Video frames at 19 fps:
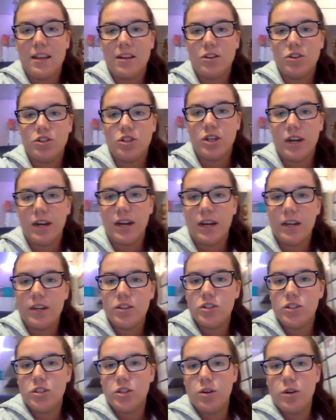I'll try and
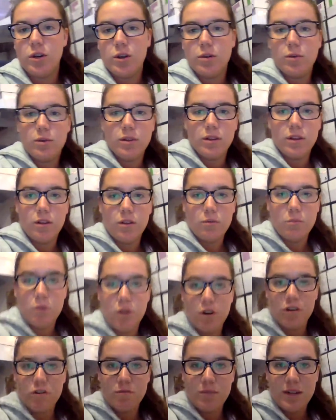show you a little
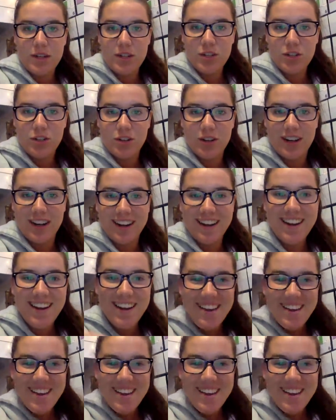more of my screen.